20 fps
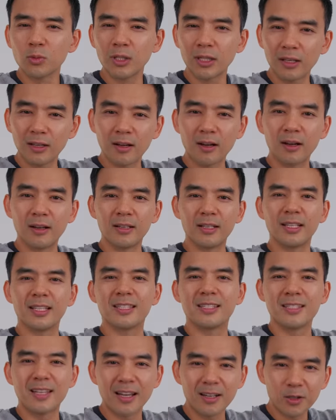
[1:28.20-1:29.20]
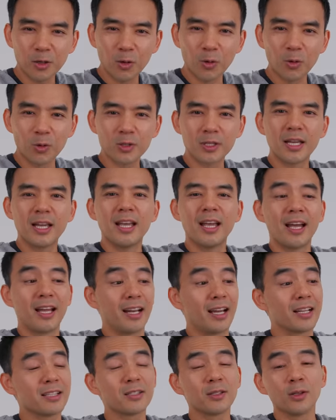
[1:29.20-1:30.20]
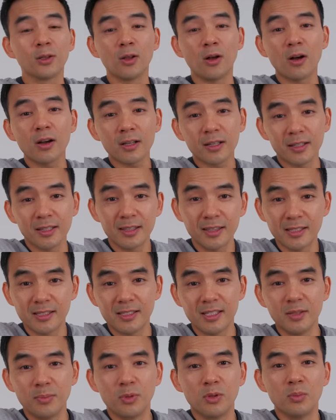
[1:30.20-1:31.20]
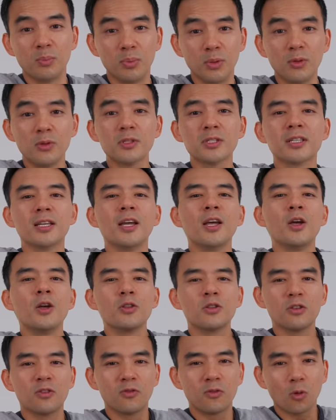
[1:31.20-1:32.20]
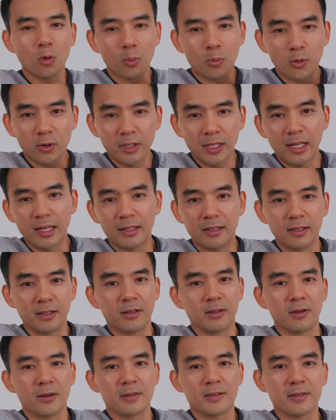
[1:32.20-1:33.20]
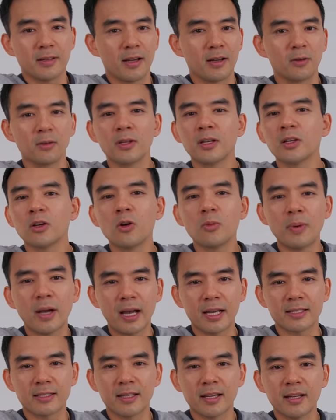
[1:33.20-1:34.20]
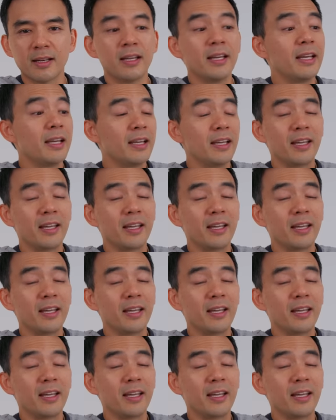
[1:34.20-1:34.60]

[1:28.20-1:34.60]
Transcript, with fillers: really hot. It's 10 cores and I had to lock the CPU boost to 4.8 gigahertz. I don't let it go past that.